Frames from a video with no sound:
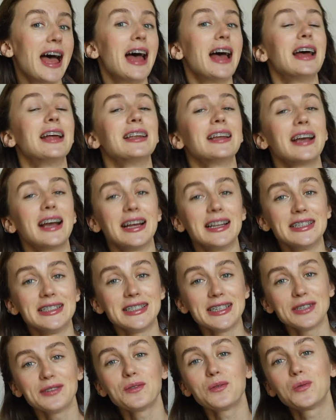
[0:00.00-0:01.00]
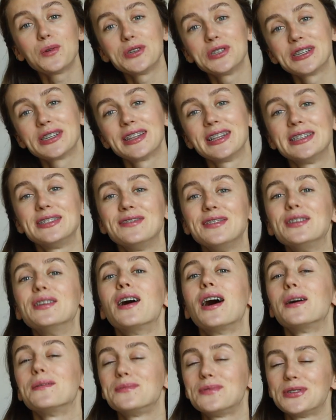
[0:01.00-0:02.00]
and continue watching this
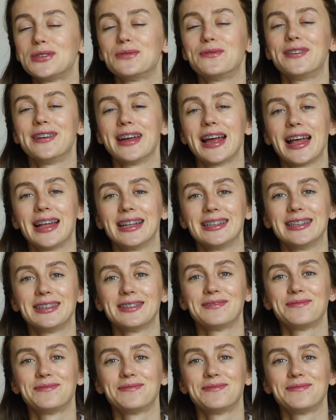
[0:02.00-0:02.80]
video up to the very end.